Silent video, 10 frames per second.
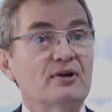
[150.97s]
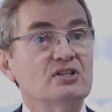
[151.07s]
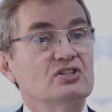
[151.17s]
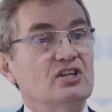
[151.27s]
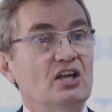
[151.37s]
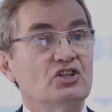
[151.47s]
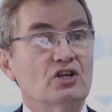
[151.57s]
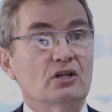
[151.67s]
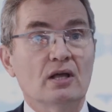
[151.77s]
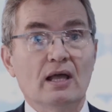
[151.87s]

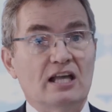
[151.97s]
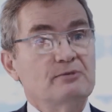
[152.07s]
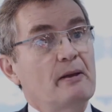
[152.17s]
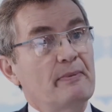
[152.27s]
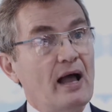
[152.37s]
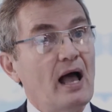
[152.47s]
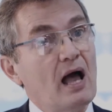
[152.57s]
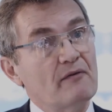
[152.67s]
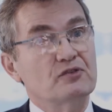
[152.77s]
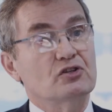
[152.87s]
presentation is maybe
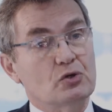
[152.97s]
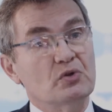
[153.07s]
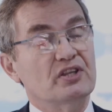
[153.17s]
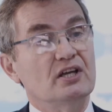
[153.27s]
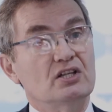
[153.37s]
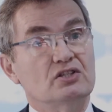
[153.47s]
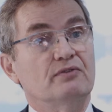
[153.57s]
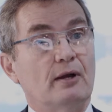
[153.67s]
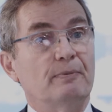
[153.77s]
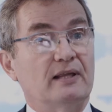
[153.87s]
half to 2/3
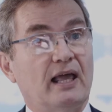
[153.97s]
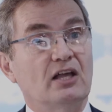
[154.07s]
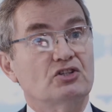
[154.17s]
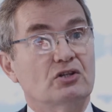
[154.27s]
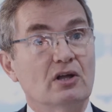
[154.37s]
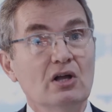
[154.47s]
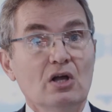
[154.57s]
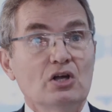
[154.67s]
of your application.